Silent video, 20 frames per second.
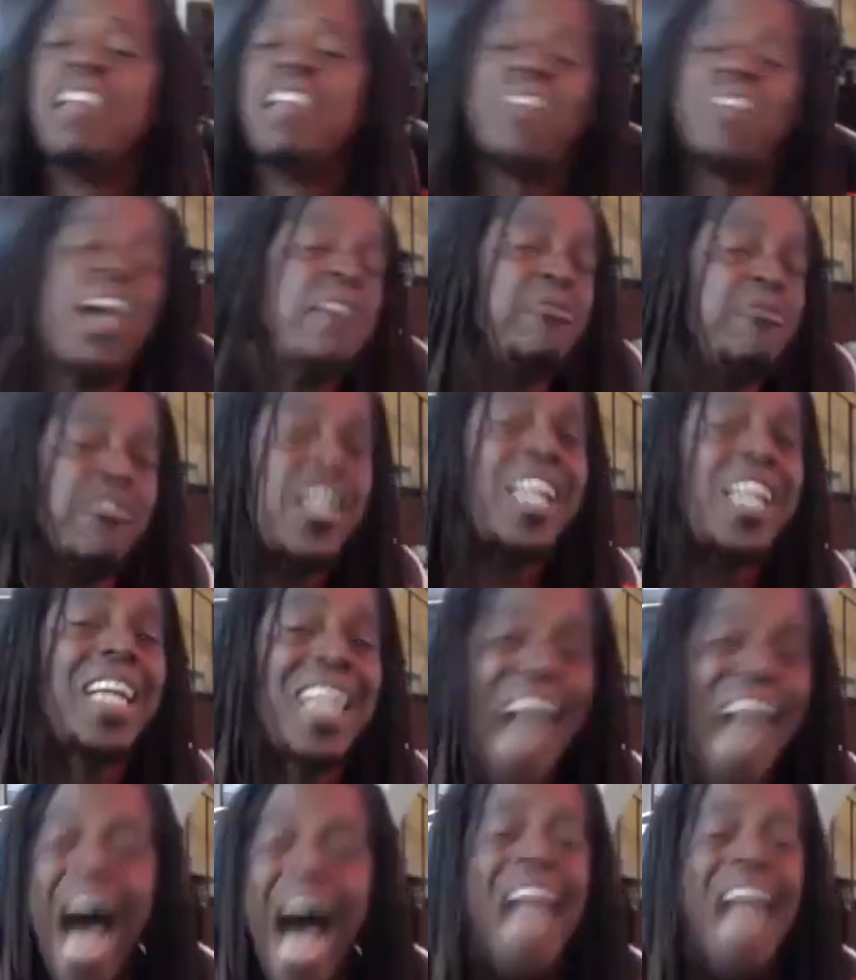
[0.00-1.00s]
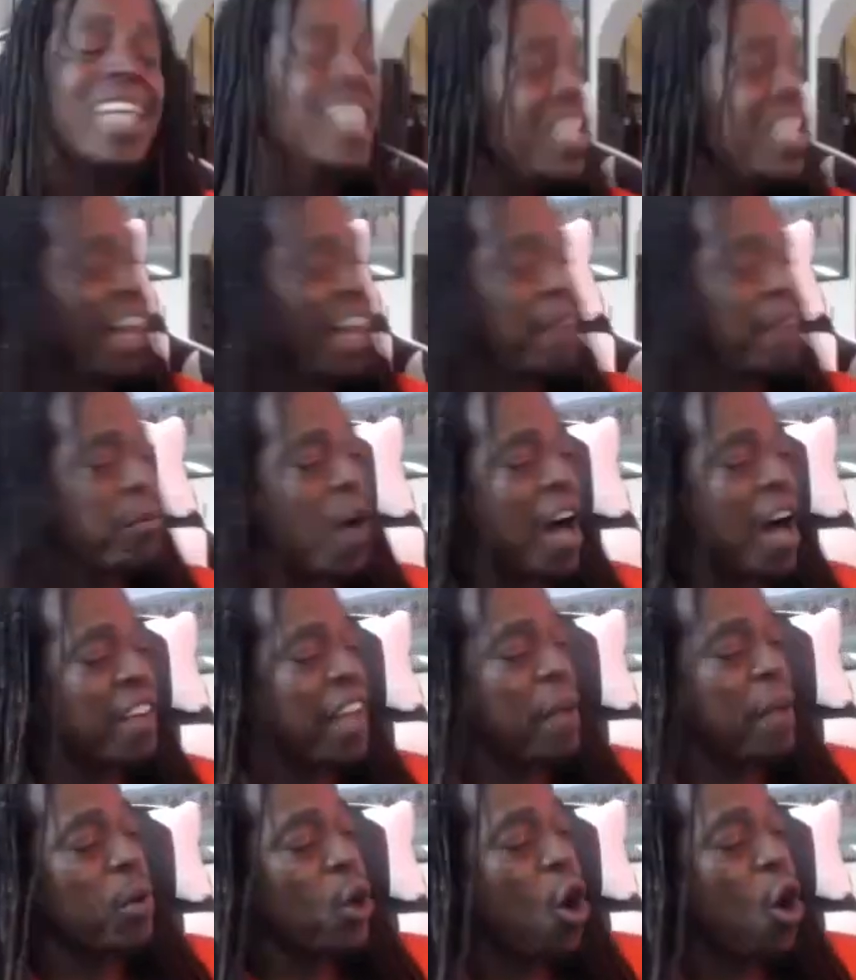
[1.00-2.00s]
They forgot that while
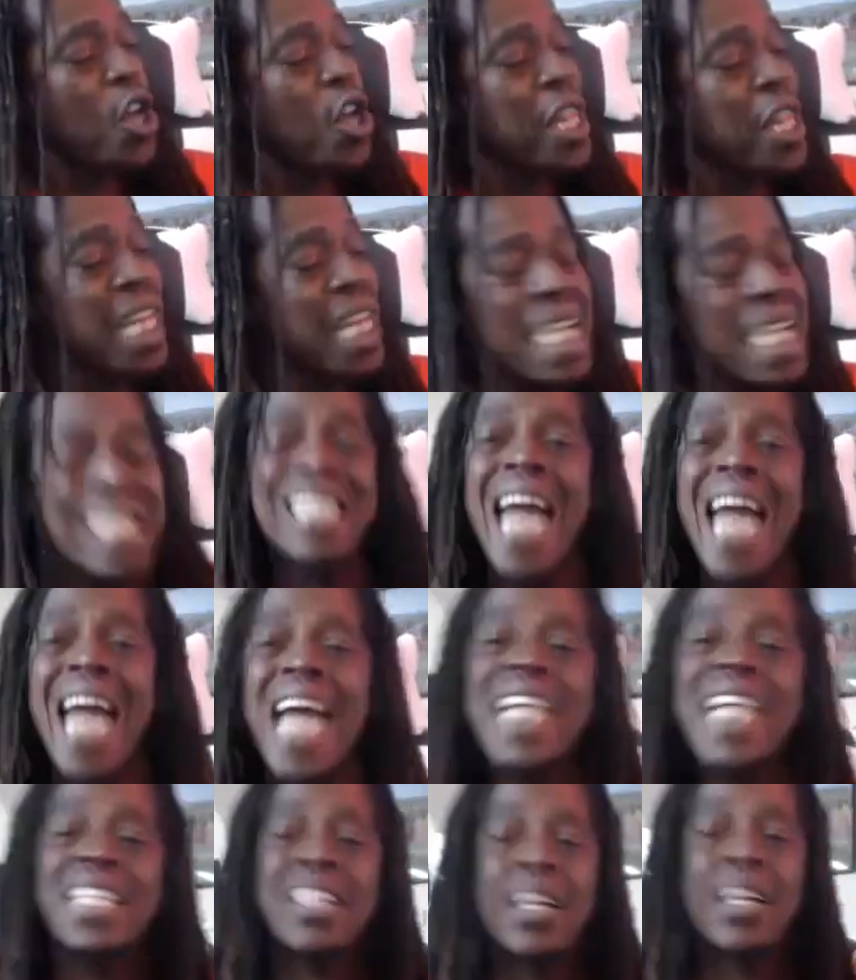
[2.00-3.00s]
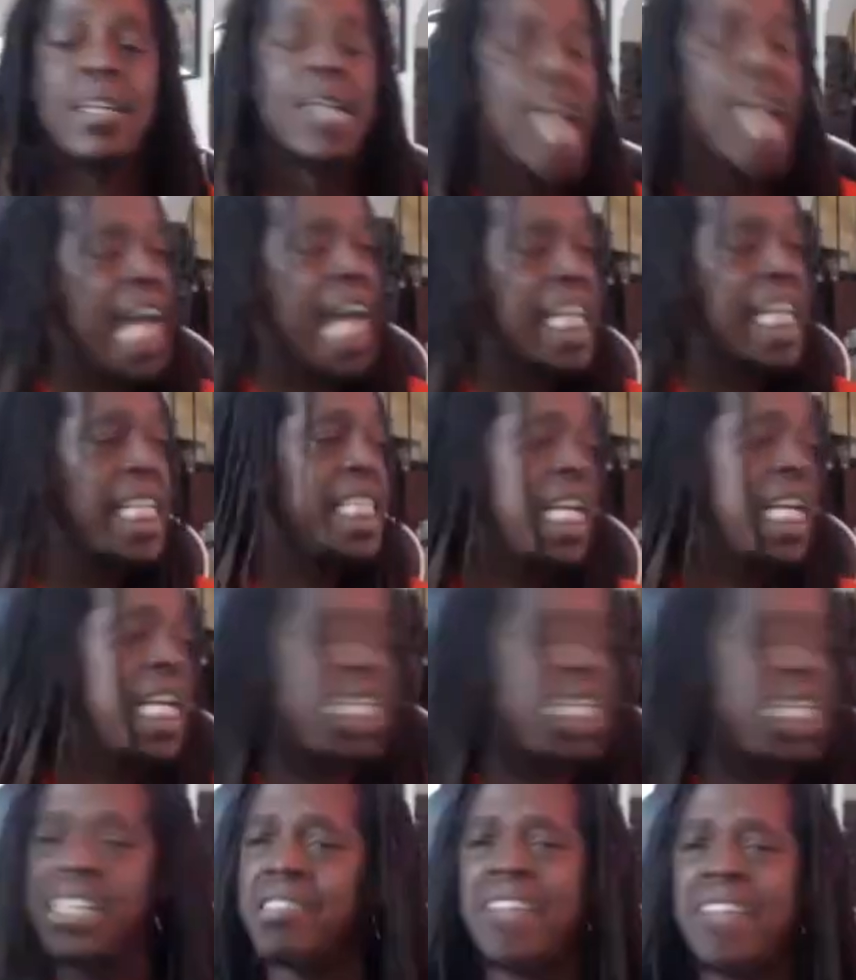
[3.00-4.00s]
they were on this nation and
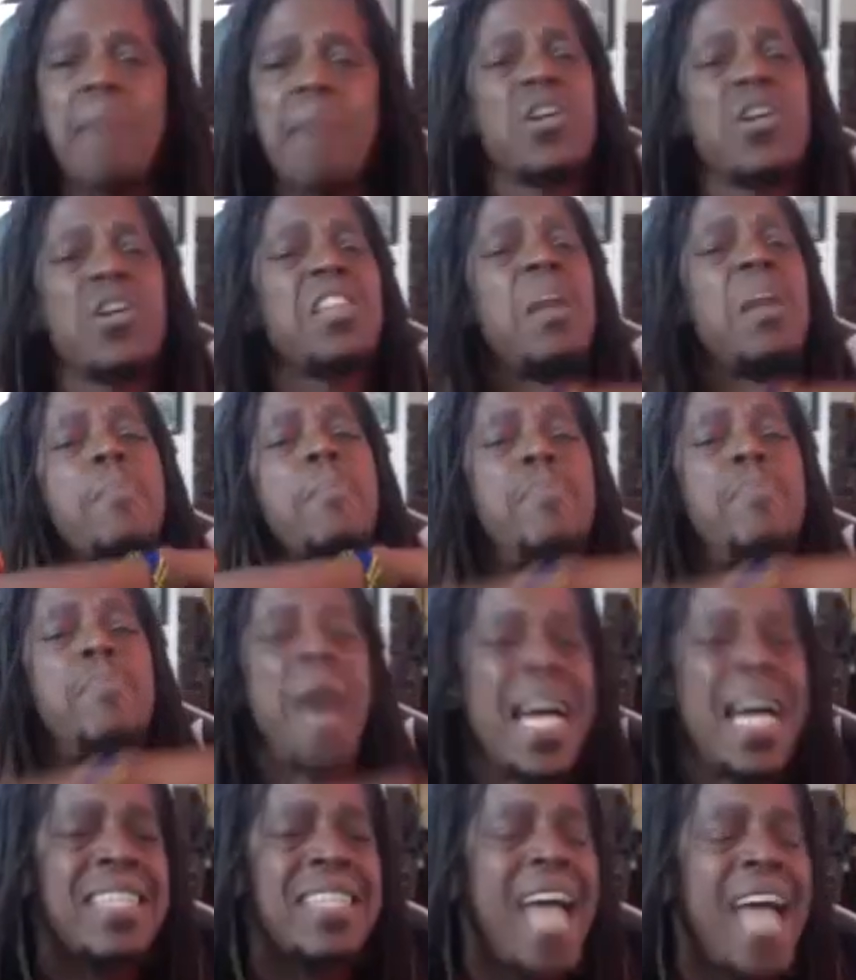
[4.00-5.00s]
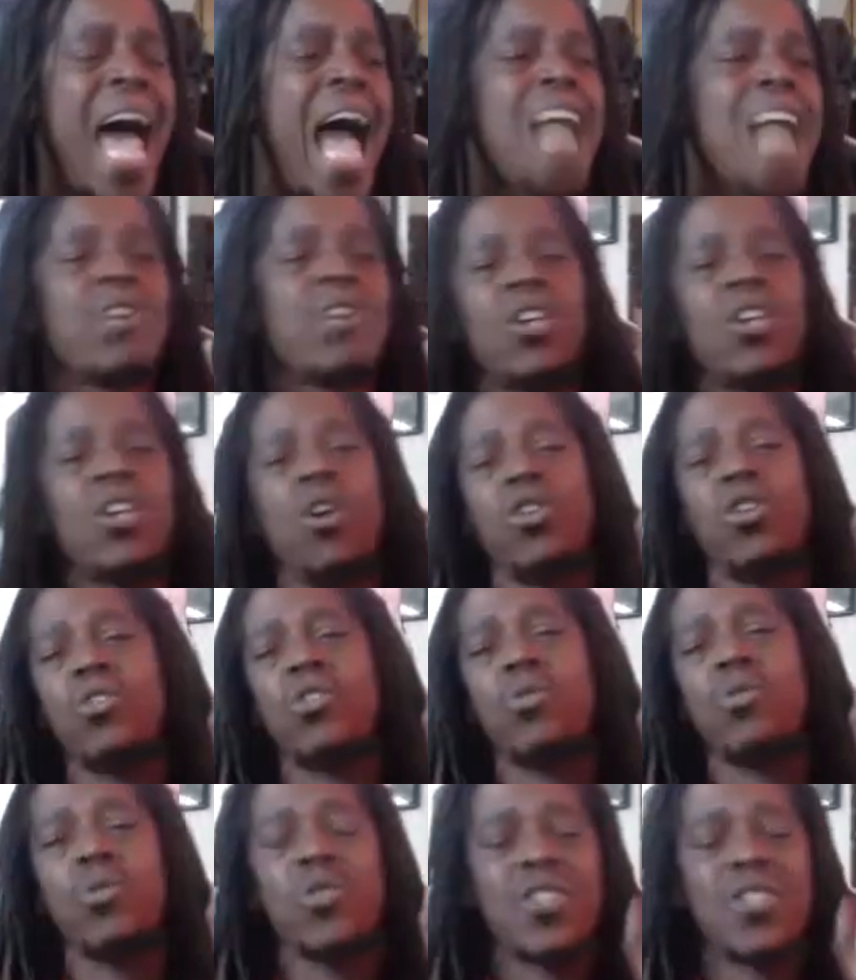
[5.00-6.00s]
indigenous, they were the best
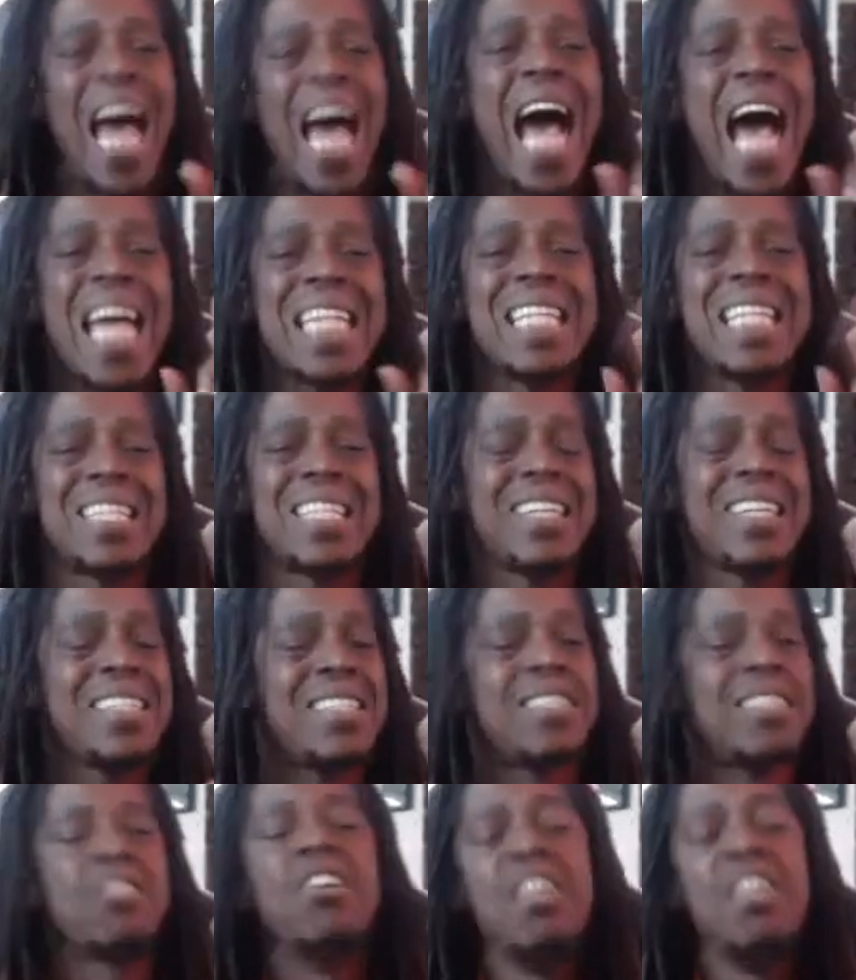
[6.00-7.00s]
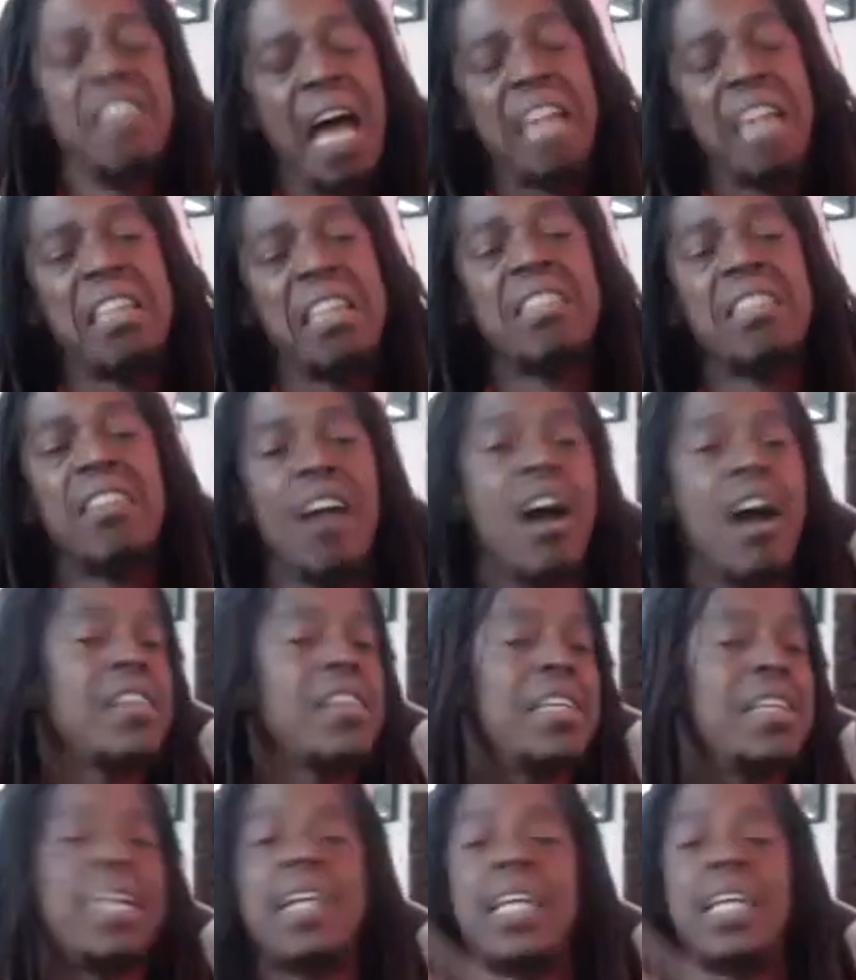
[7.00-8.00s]
agricultural scientists that this
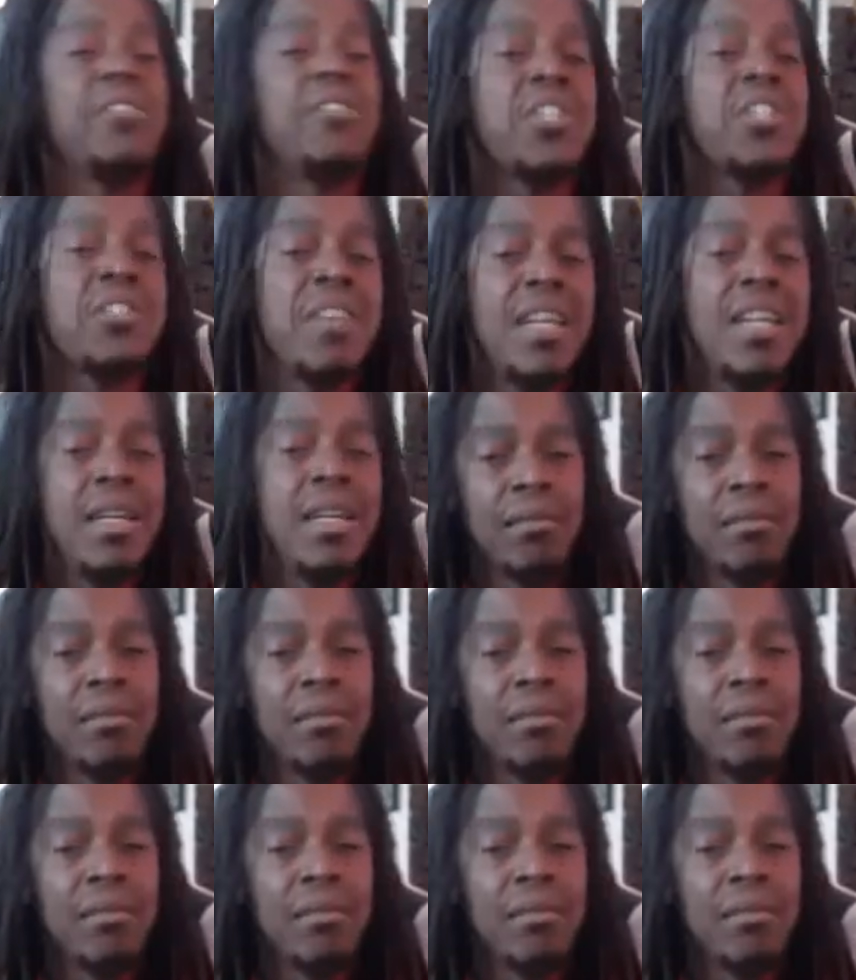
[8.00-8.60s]
continent had ever seen.